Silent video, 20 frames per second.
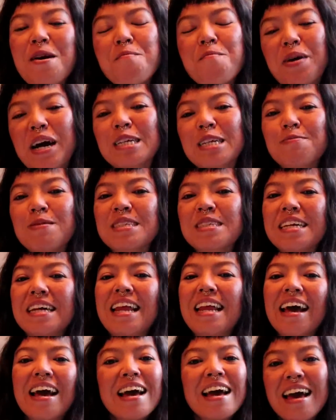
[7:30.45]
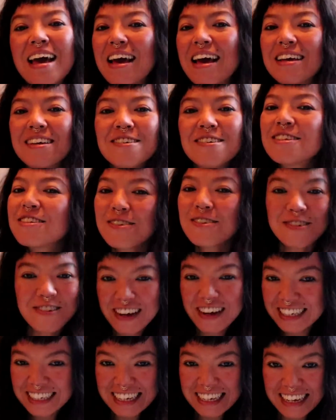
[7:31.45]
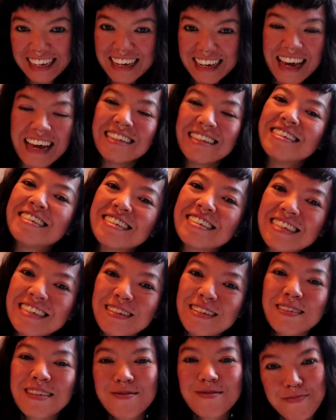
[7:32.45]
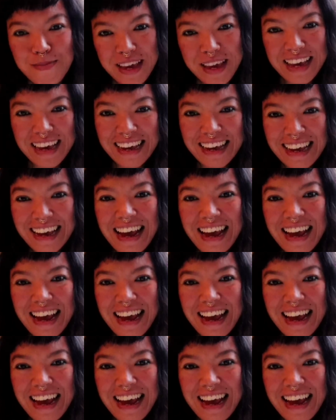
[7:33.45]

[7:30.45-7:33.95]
My husband said like, you're so crazy. And this is me.